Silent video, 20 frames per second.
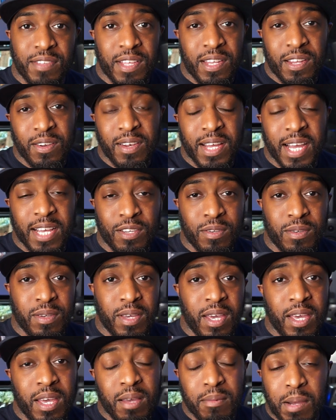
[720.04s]
they don't like you.
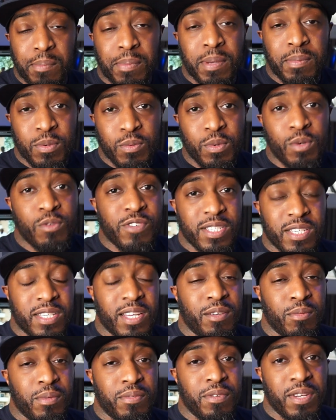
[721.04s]
But people will
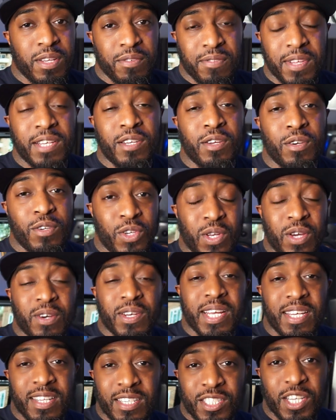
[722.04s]
resonate with you, and if they do, you know
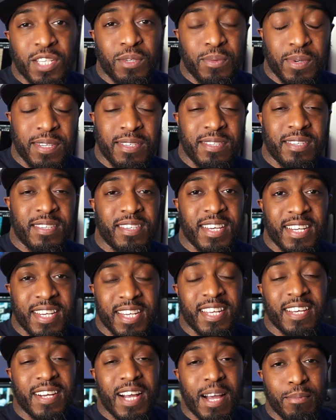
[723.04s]
that they're genuine and that
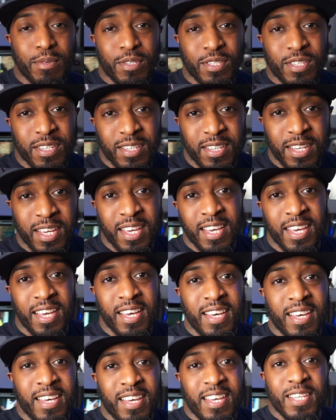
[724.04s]
they're coming to
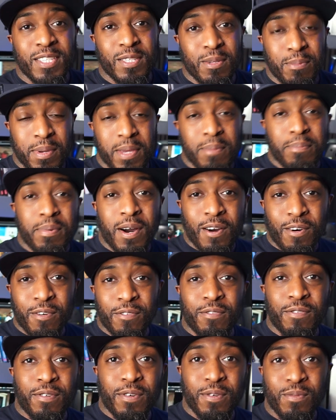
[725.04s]
to be part
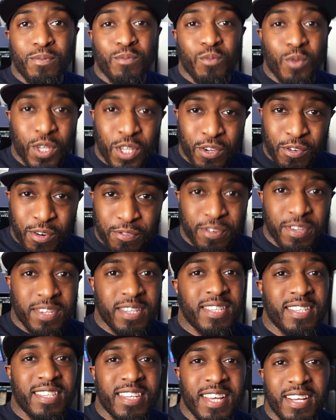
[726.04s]
of what you're offering.
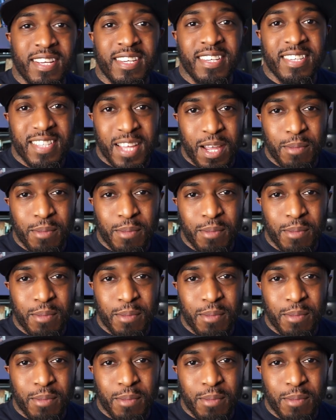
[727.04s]
They they